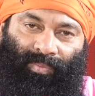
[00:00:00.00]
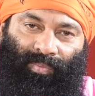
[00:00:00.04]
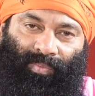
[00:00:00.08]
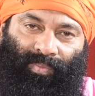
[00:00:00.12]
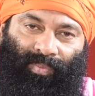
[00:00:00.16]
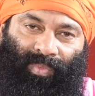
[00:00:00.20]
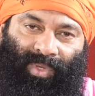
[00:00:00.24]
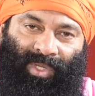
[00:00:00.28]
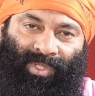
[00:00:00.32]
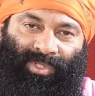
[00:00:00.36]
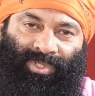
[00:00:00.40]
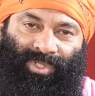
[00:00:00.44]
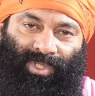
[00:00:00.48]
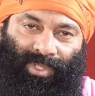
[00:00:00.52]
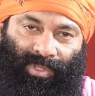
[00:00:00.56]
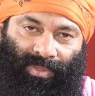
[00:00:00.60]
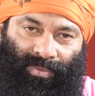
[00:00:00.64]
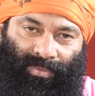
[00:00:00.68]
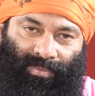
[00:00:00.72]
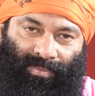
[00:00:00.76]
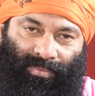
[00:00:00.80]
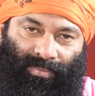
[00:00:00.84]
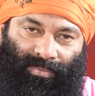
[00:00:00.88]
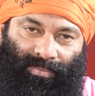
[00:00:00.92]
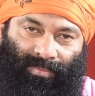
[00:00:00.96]

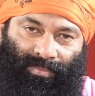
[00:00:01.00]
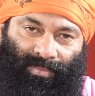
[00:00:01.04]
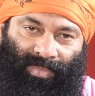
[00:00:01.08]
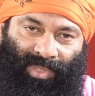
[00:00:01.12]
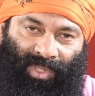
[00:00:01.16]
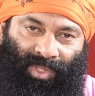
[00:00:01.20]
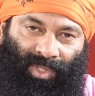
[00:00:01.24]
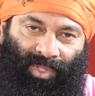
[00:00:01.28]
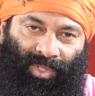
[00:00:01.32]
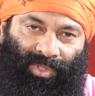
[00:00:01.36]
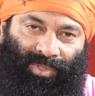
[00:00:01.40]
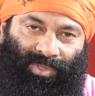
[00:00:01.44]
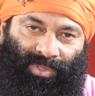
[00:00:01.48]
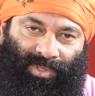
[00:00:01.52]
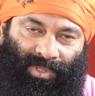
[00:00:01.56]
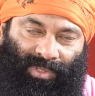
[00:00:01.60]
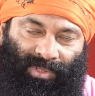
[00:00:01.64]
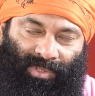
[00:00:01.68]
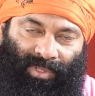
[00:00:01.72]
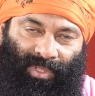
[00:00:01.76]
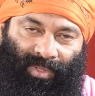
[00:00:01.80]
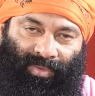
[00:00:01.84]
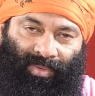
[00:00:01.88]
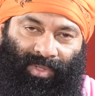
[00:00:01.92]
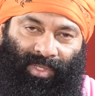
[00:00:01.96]
mention because
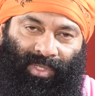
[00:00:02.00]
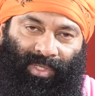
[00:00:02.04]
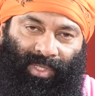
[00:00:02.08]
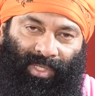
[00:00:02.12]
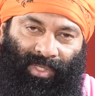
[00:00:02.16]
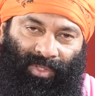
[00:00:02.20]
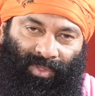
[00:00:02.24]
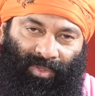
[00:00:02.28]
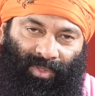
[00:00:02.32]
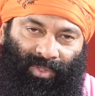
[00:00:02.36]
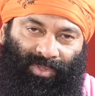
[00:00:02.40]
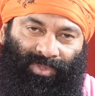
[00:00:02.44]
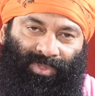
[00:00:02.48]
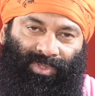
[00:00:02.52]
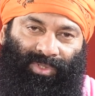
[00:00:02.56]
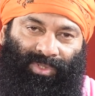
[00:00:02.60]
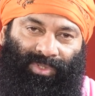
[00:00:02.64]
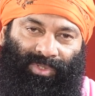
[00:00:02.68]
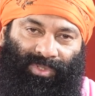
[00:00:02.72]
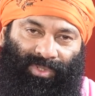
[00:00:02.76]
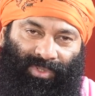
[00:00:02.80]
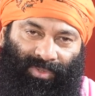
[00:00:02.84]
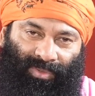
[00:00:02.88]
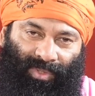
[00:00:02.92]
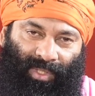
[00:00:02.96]
in the Indian
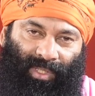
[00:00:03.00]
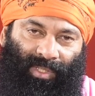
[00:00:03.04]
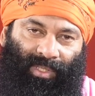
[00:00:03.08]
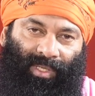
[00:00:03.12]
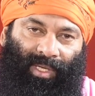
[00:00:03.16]
constitution, I,